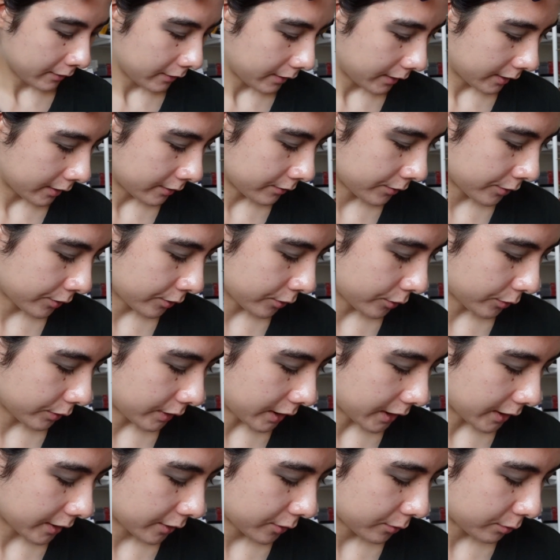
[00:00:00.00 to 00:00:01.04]
And so
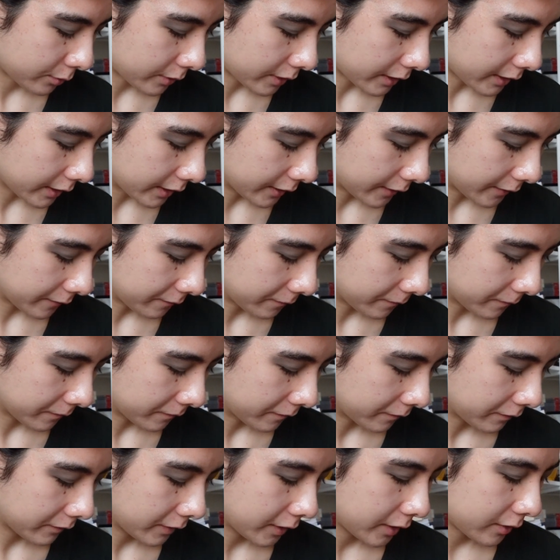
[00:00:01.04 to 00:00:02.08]
that's why,
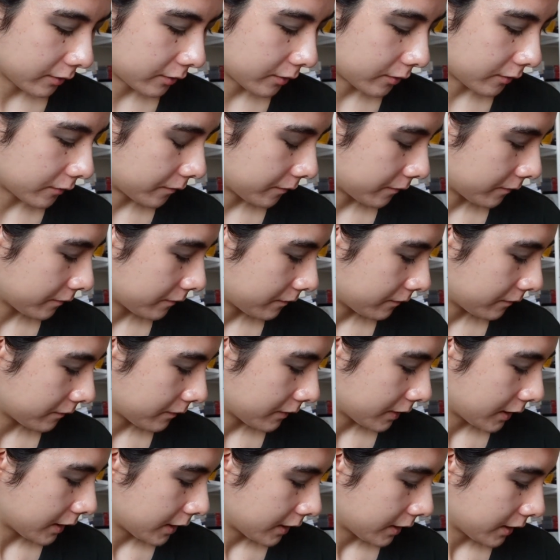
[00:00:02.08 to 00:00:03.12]
you know,
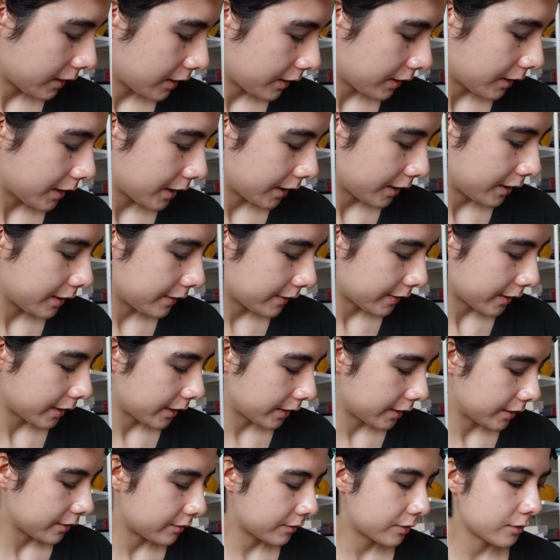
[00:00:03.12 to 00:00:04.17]
I
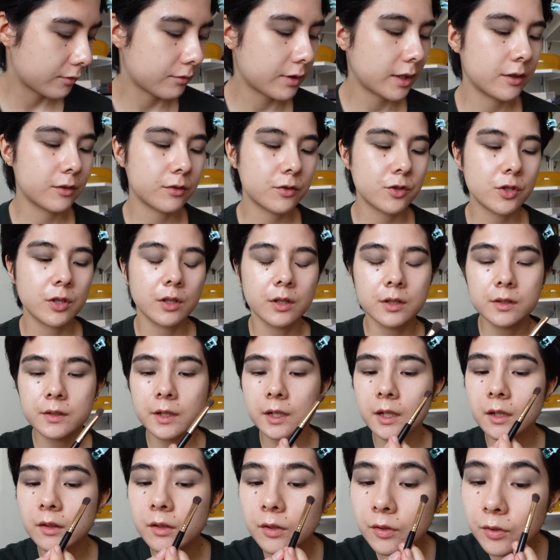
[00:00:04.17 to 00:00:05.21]
decided to rather just
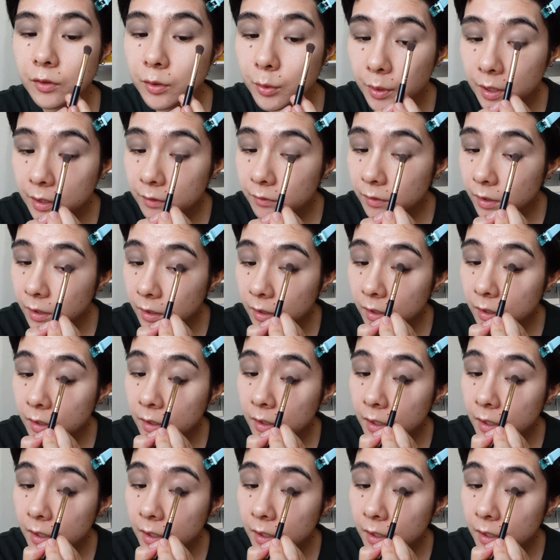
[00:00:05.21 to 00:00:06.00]
get the Zoeva.